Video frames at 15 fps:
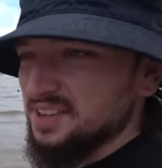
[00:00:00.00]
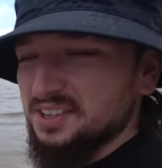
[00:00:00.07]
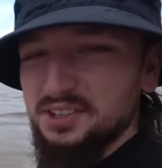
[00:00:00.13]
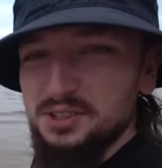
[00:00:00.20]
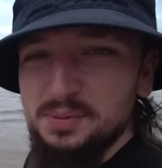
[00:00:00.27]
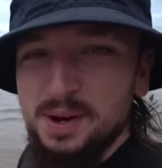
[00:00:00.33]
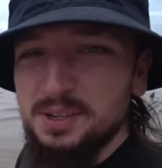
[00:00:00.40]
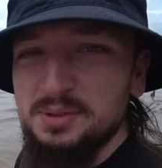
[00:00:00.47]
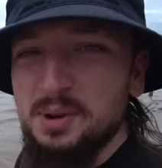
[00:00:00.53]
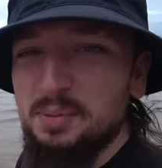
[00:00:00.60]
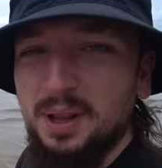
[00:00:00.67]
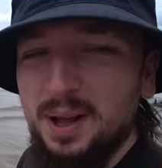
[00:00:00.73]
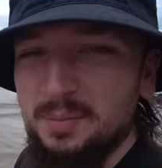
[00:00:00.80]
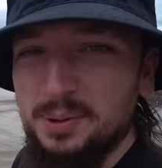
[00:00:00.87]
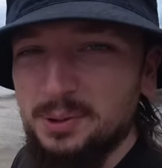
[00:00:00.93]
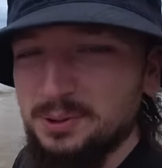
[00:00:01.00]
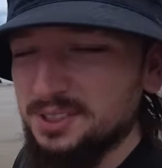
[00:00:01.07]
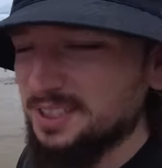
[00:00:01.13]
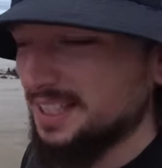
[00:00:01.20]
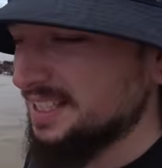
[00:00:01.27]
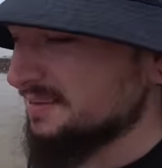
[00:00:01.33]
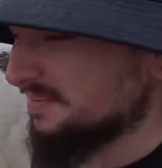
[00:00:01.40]
this reminds me of Blackpool
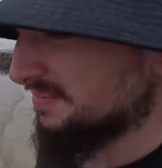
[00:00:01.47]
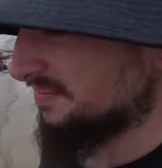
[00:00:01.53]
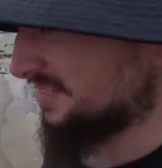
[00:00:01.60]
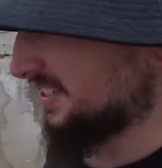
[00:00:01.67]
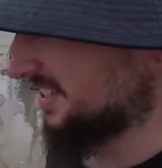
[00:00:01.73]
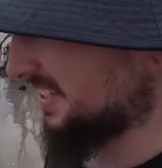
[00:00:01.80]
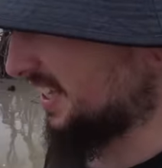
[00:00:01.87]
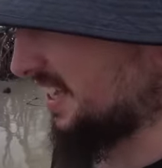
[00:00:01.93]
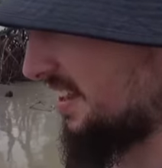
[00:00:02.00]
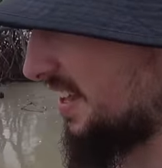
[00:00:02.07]
Sea. It's like